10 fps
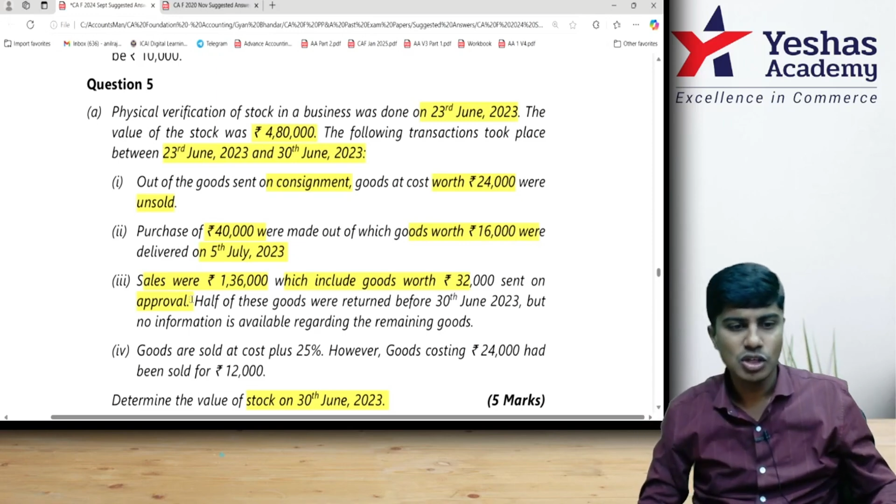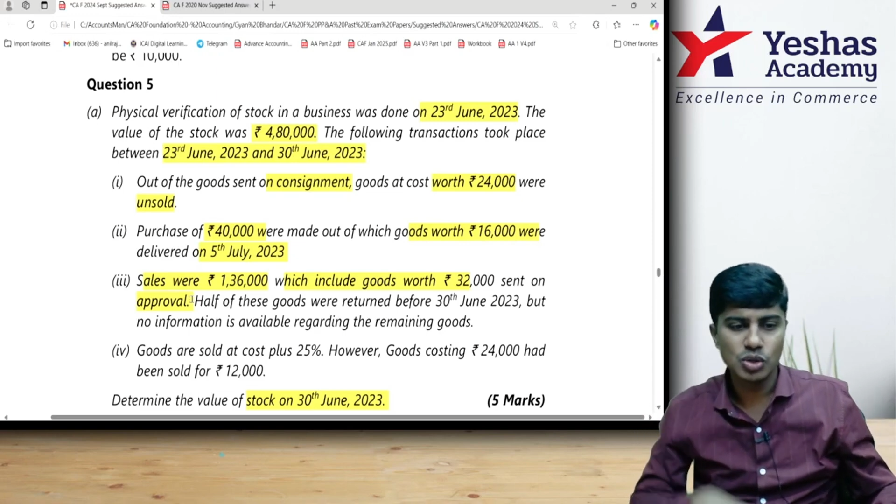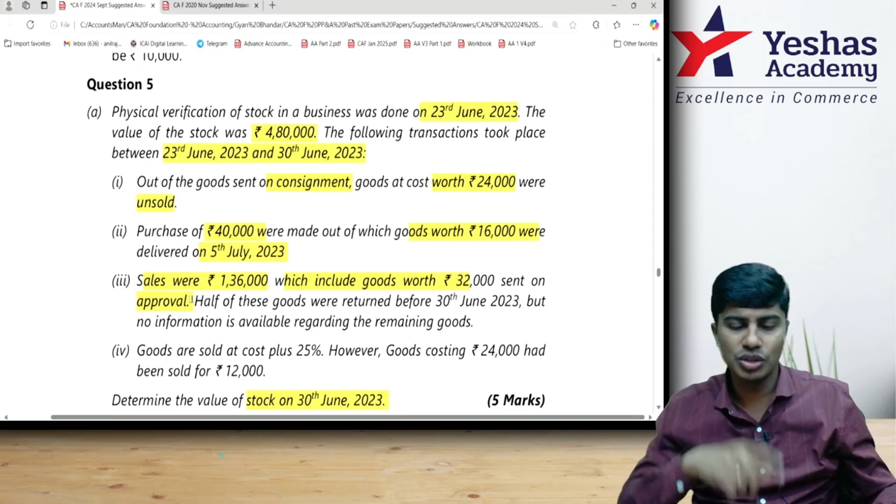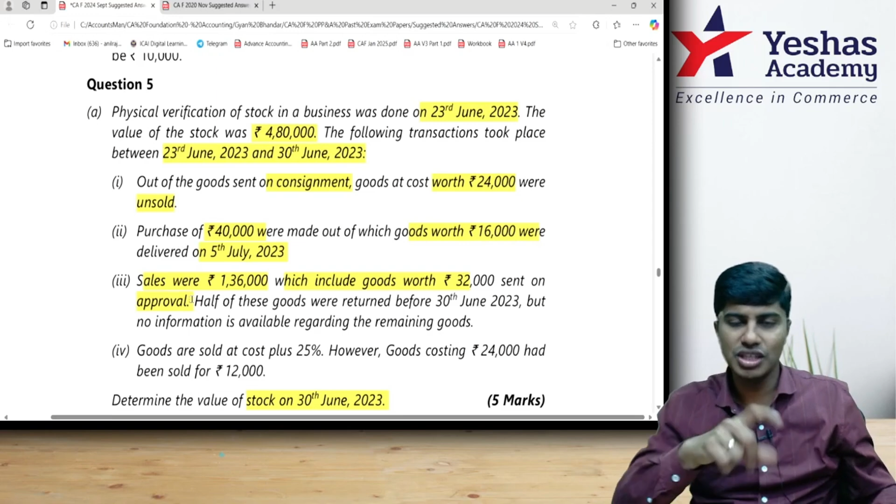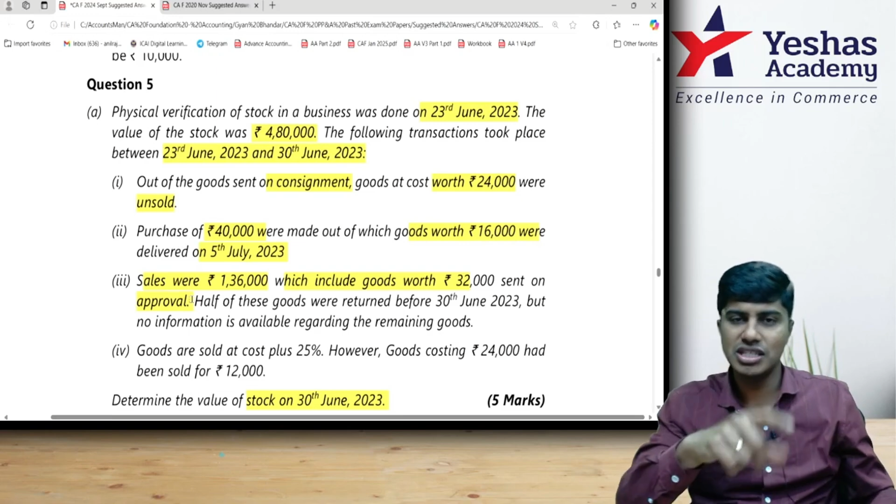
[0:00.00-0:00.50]

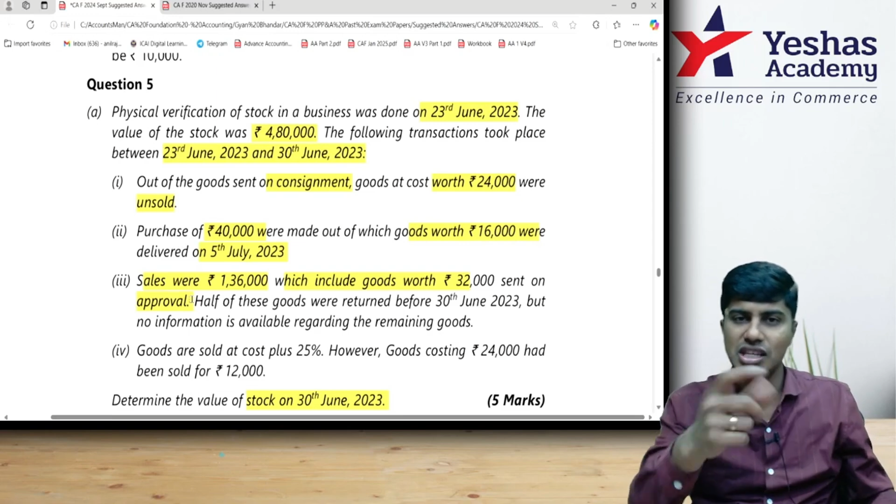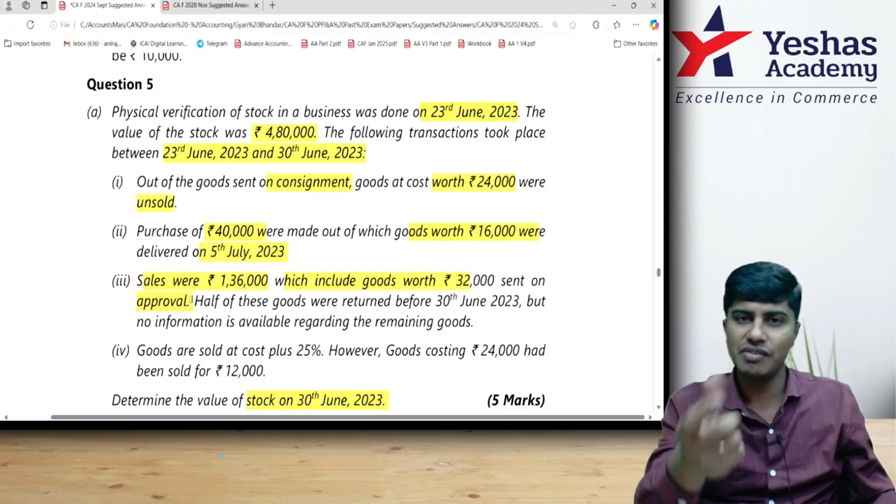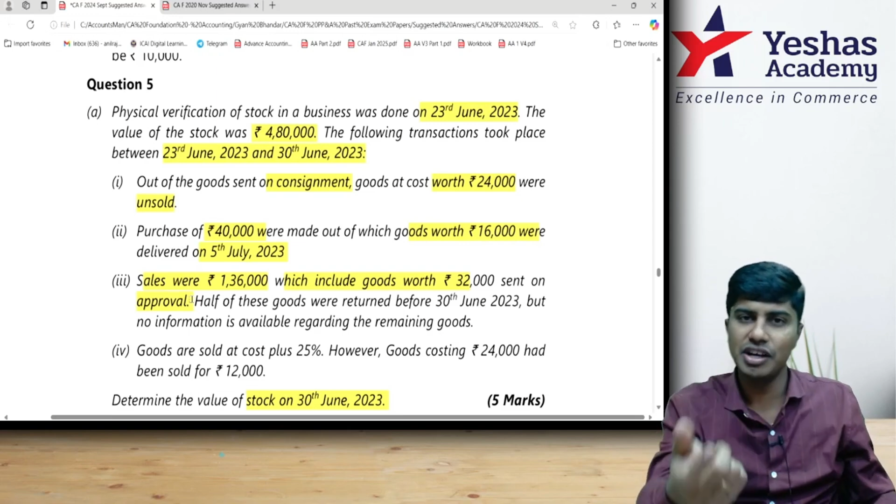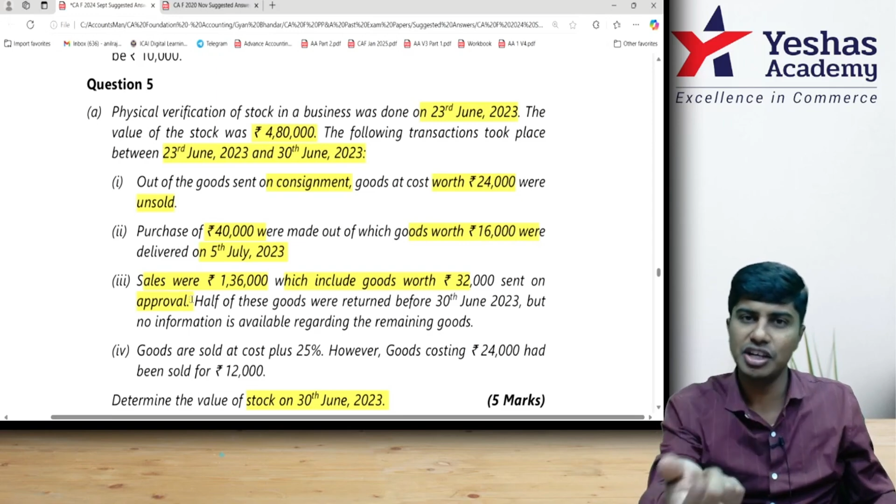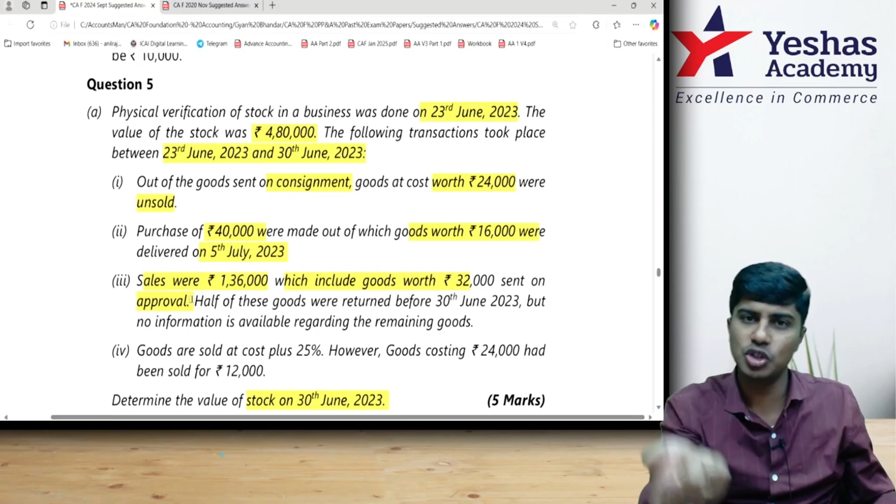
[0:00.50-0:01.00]
So this
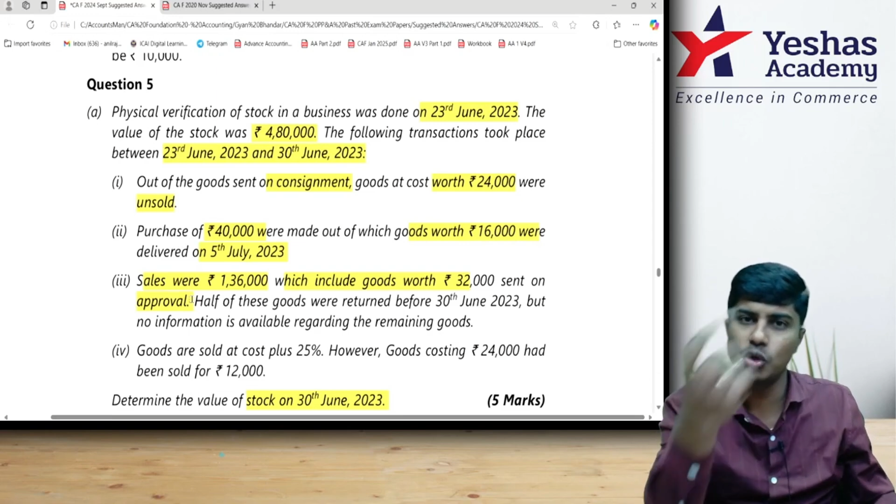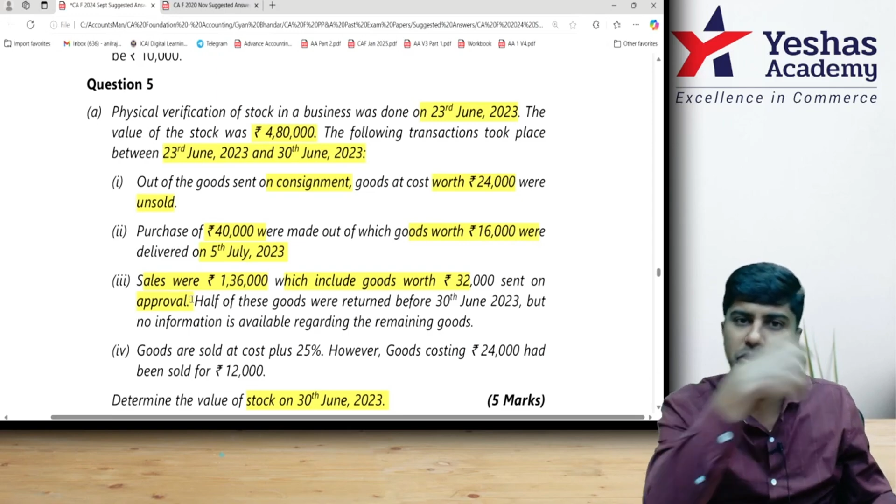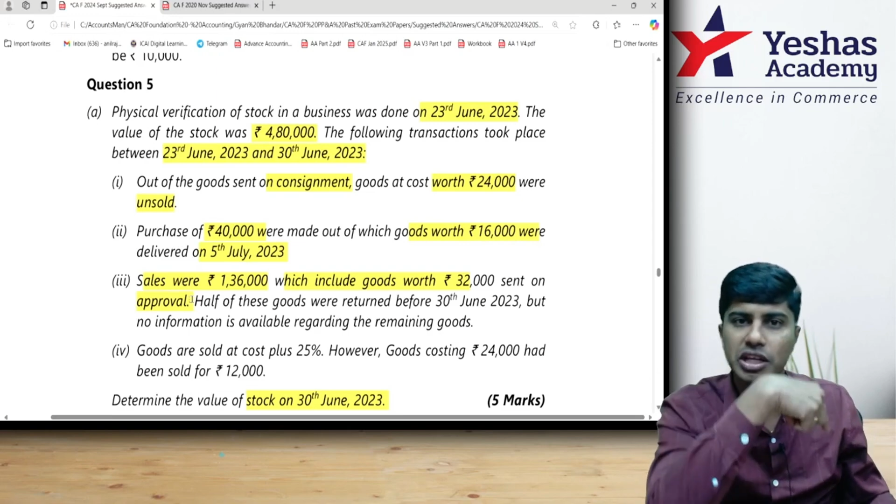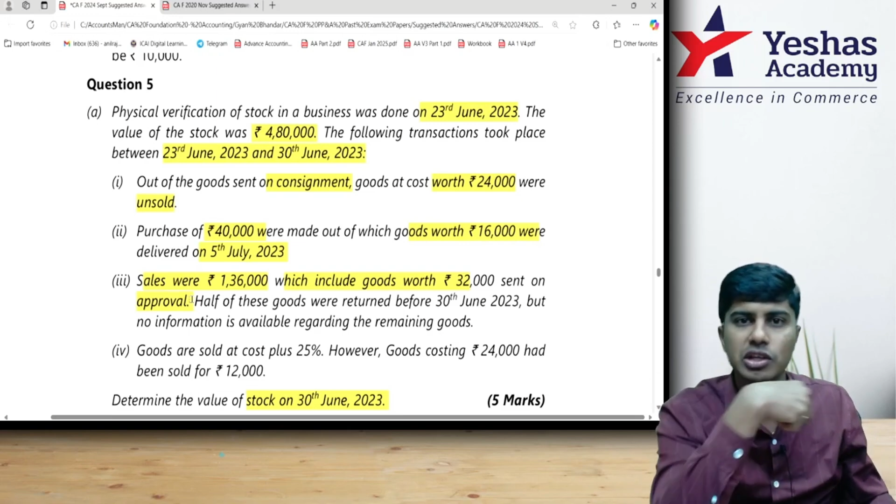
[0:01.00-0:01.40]
inventory should be